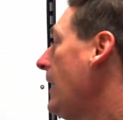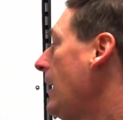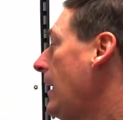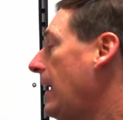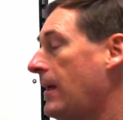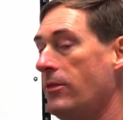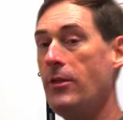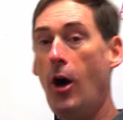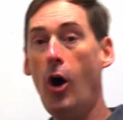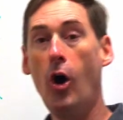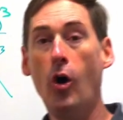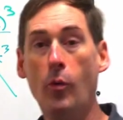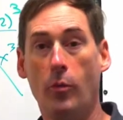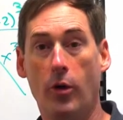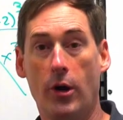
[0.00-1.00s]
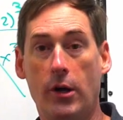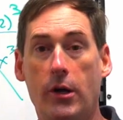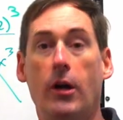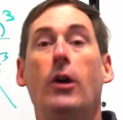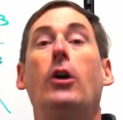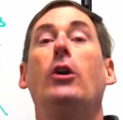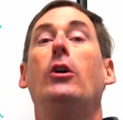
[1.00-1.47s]
In the homework,
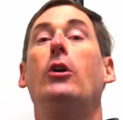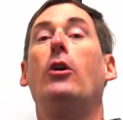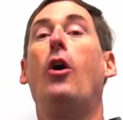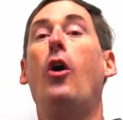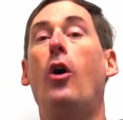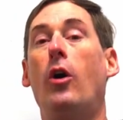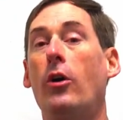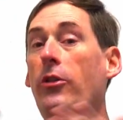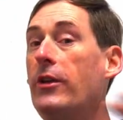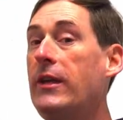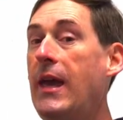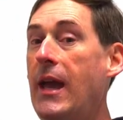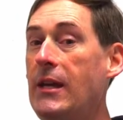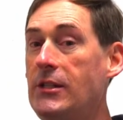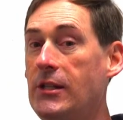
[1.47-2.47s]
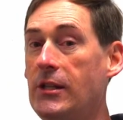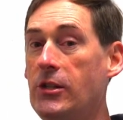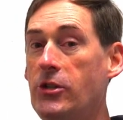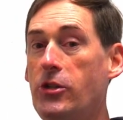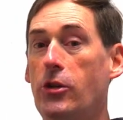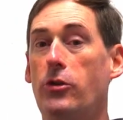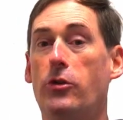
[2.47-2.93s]
all the
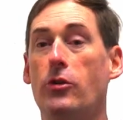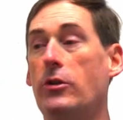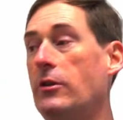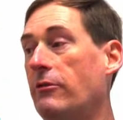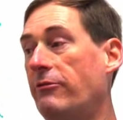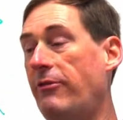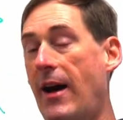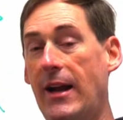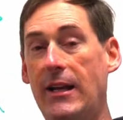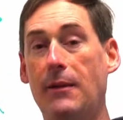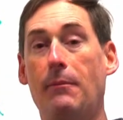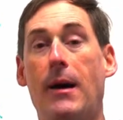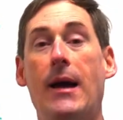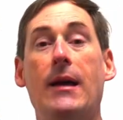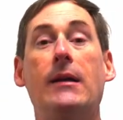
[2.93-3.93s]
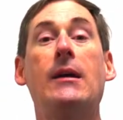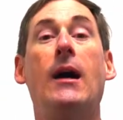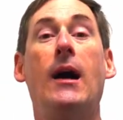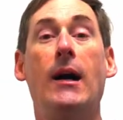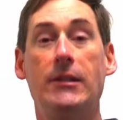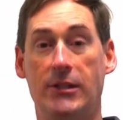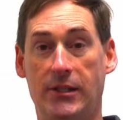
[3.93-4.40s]
cases, you're dividing by a
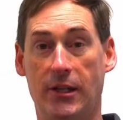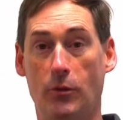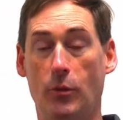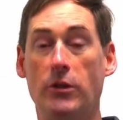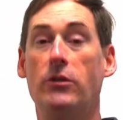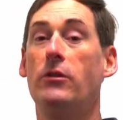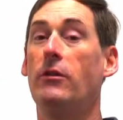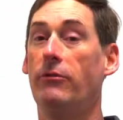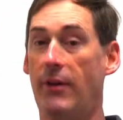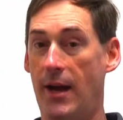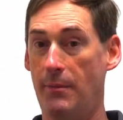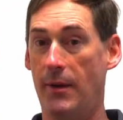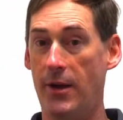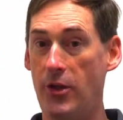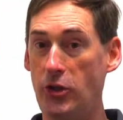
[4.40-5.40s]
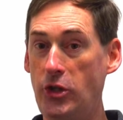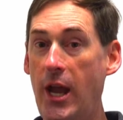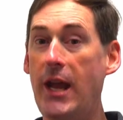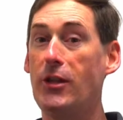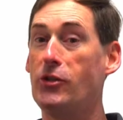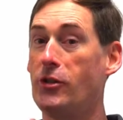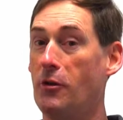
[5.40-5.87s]
constant when you divide by the
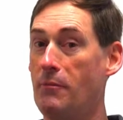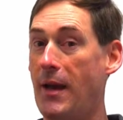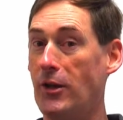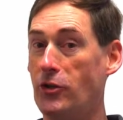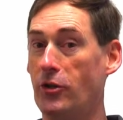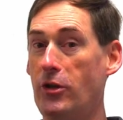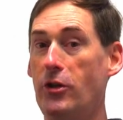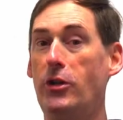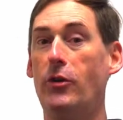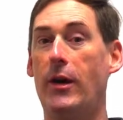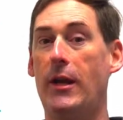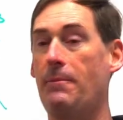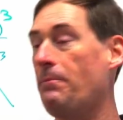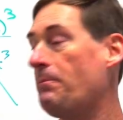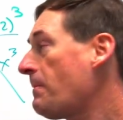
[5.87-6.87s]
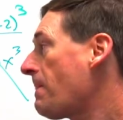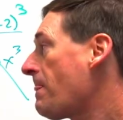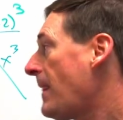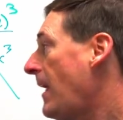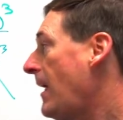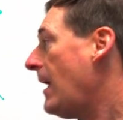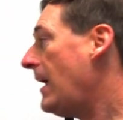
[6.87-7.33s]
chain, so make sure you do it.
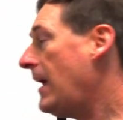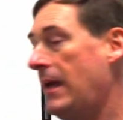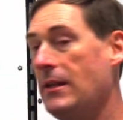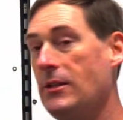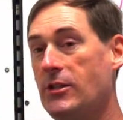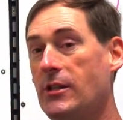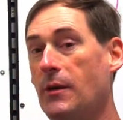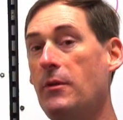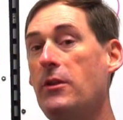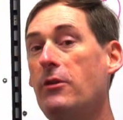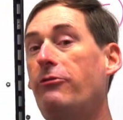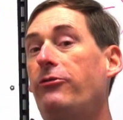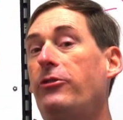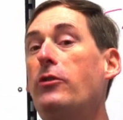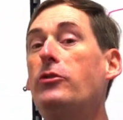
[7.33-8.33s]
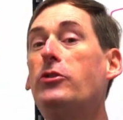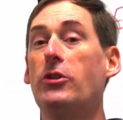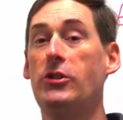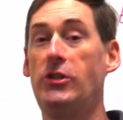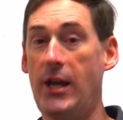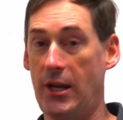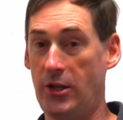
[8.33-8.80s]
In some of the future
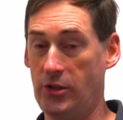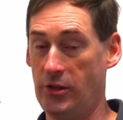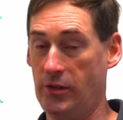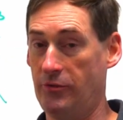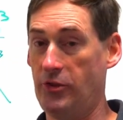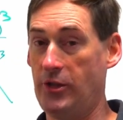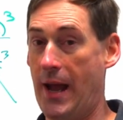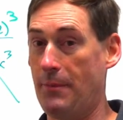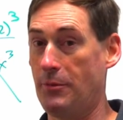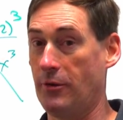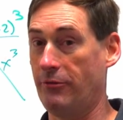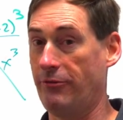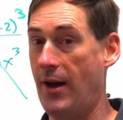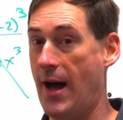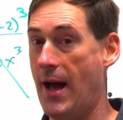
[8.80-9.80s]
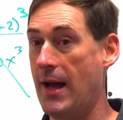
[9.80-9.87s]
sections of chapter 5,